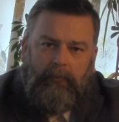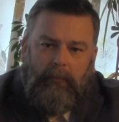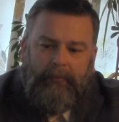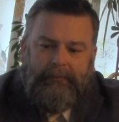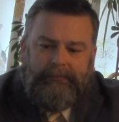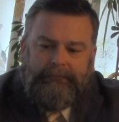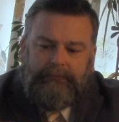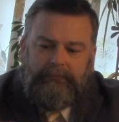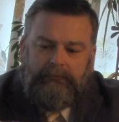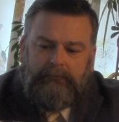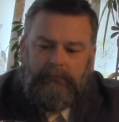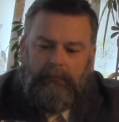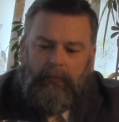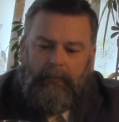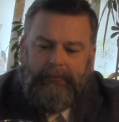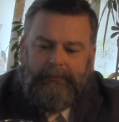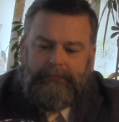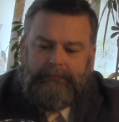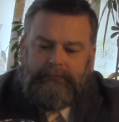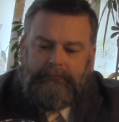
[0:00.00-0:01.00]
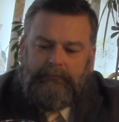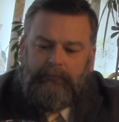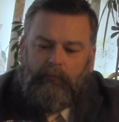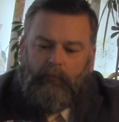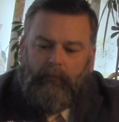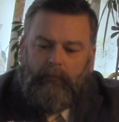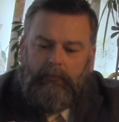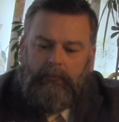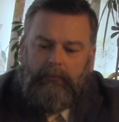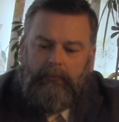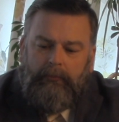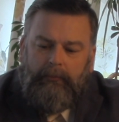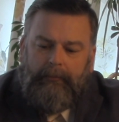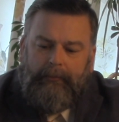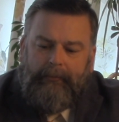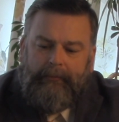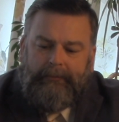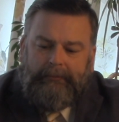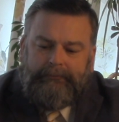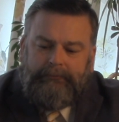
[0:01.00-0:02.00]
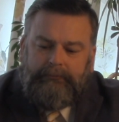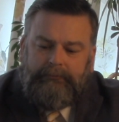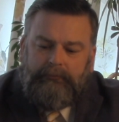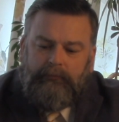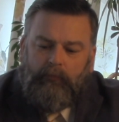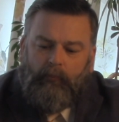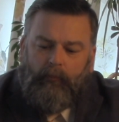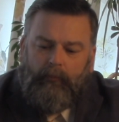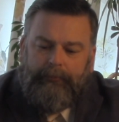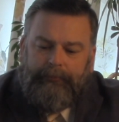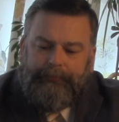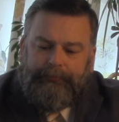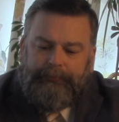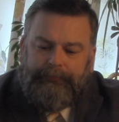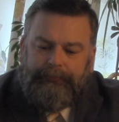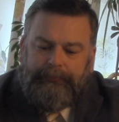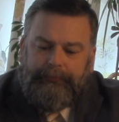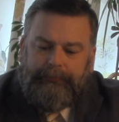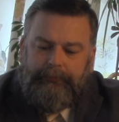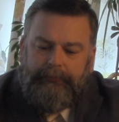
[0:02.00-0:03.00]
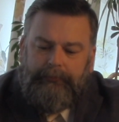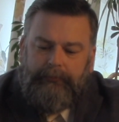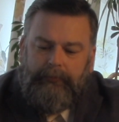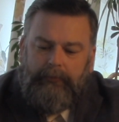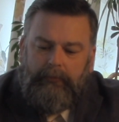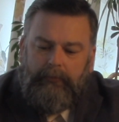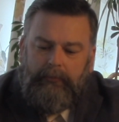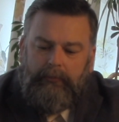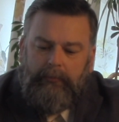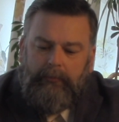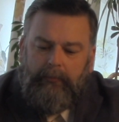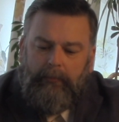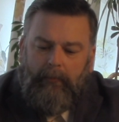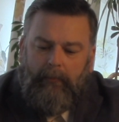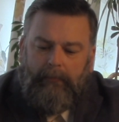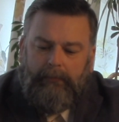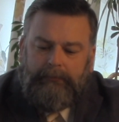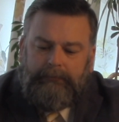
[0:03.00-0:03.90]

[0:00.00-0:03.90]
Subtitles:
[no speech]